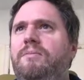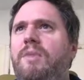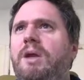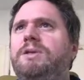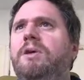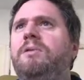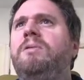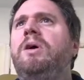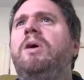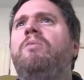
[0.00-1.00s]
So
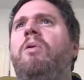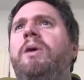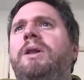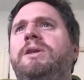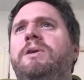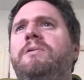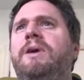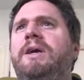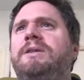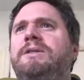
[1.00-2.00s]
what we're going to do
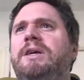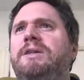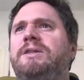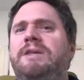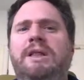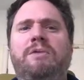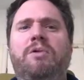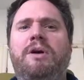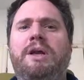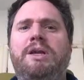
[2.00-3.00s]
is then set the
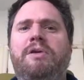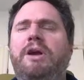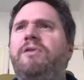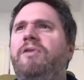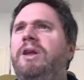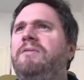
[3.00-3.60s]
working directory.